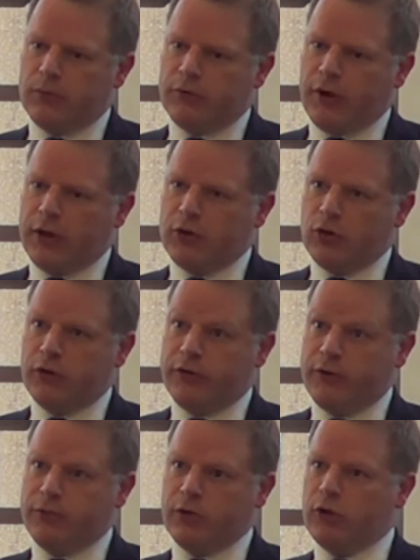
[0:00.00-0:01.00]
taken on a
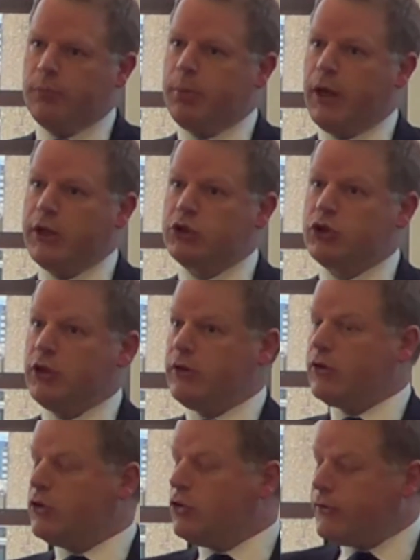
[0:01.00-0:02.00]
different complexion
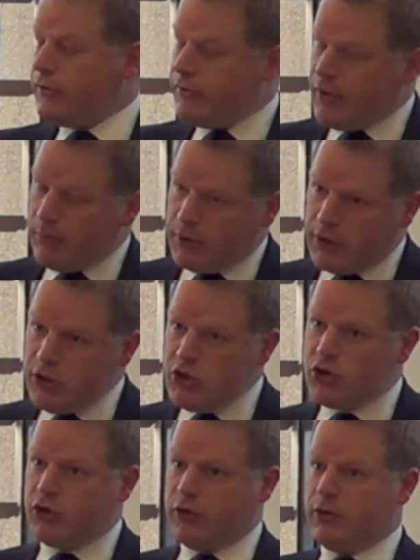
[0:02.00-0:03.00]
under
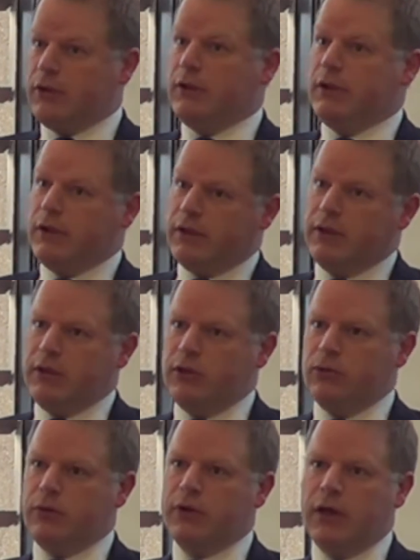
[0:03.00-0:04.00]
cross-examination in the
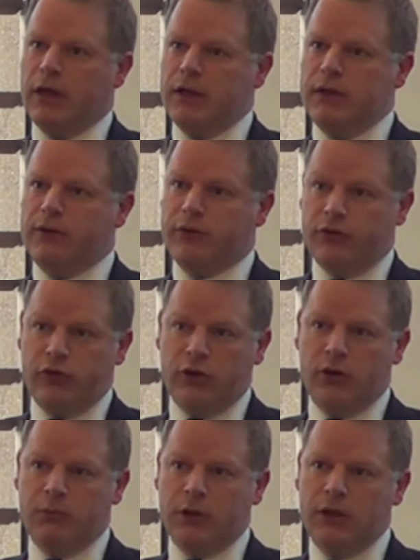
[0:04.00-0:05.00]
UK to
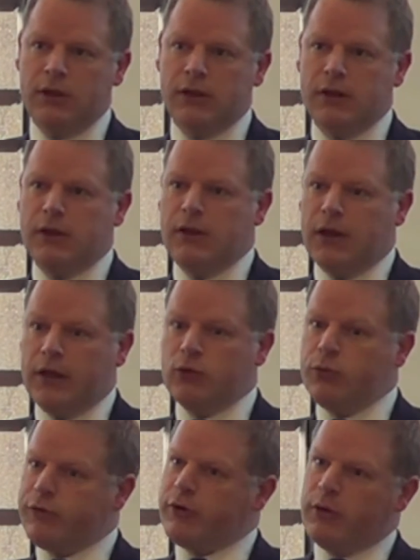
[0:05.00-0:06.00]
Germany, and
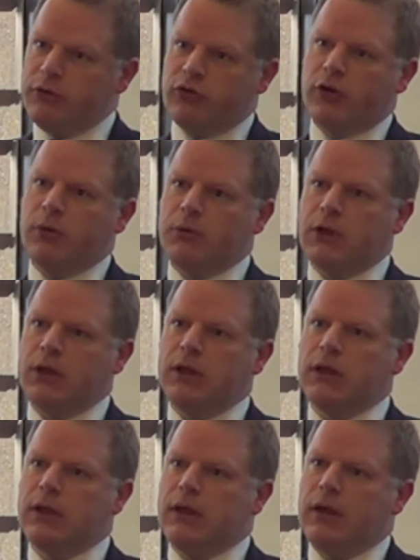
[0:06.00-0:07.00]
also in
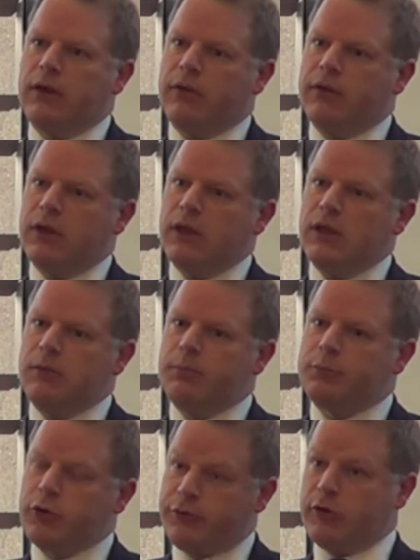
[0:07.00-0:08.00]
Germany the
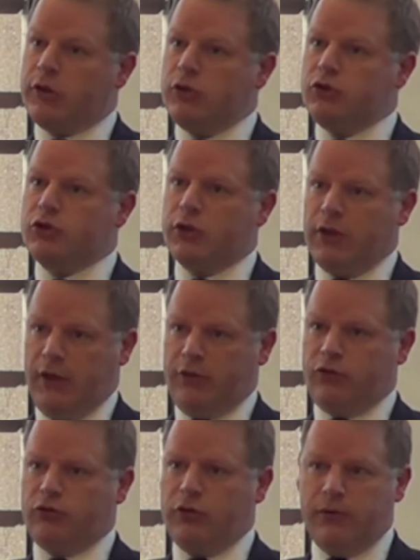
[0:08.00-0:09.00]
prosecution
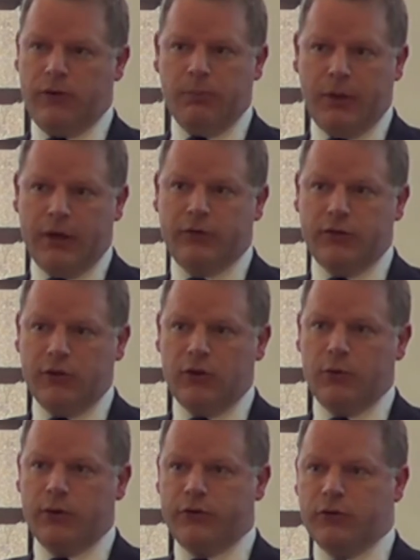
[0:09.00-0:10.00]
history of the patent in
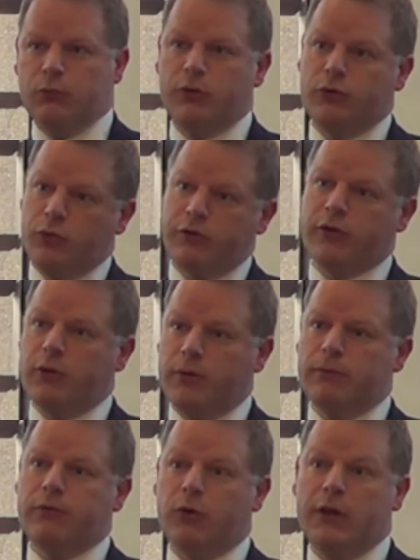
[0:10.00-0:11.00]
question was also
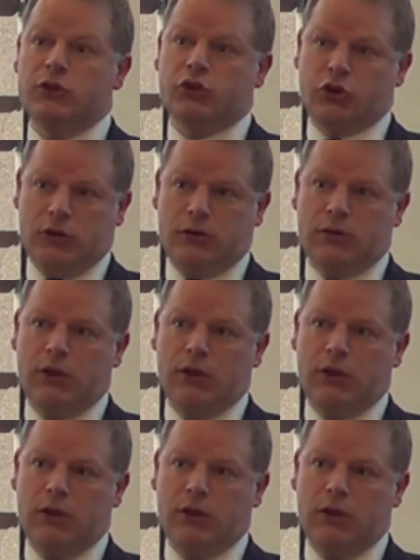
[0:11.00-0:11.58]
influential